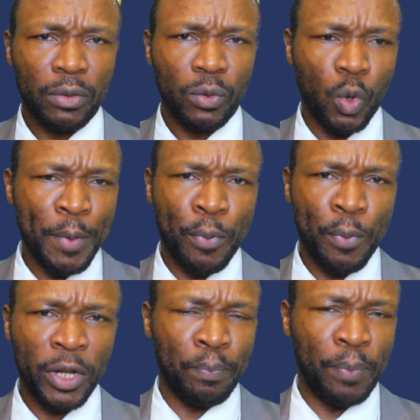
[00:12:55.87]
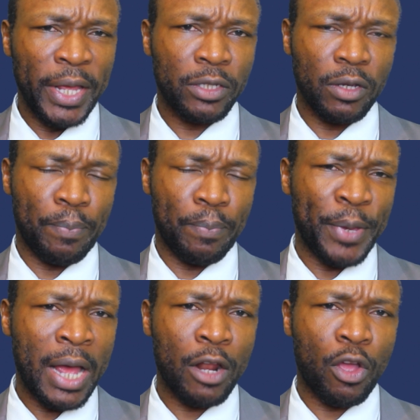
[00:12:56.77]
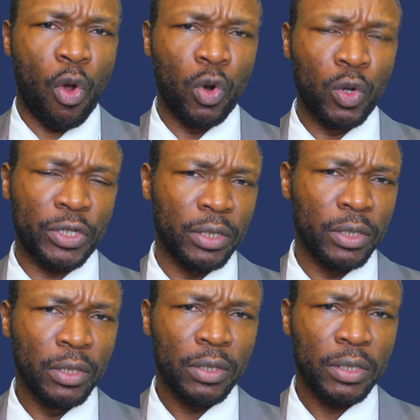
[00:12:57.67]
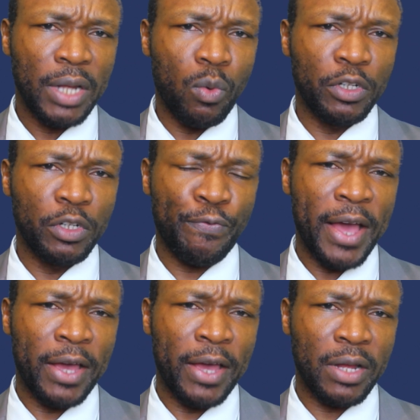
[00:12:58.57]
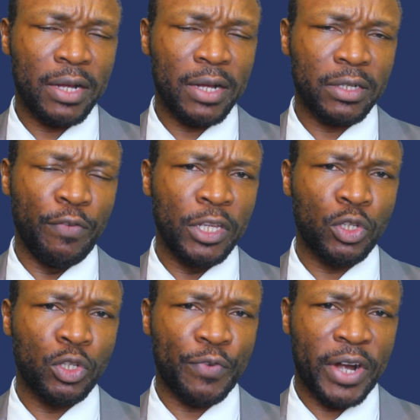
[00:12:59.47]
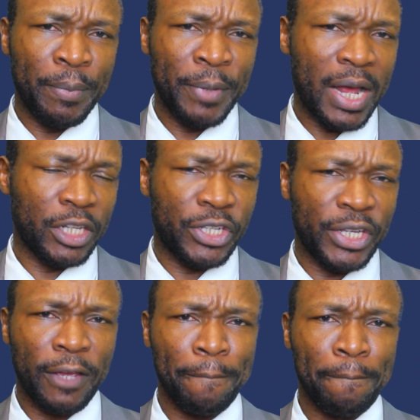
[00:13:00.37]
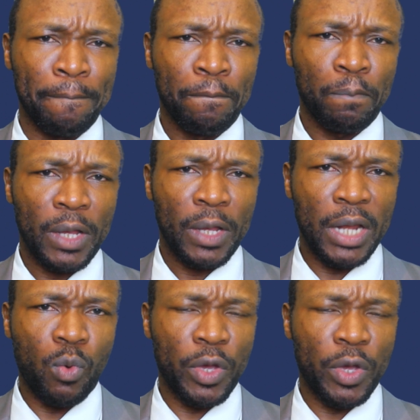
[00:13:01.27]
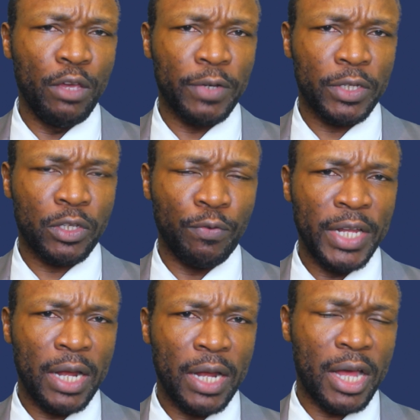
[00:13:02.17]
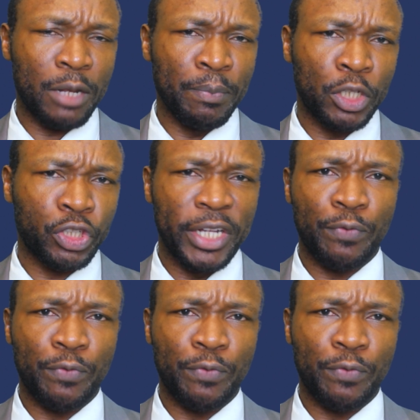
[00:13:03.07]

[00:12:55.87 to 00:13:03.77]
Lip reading: We will be putting in place a penal code that will define activities of criminality and that will give a civilian administrative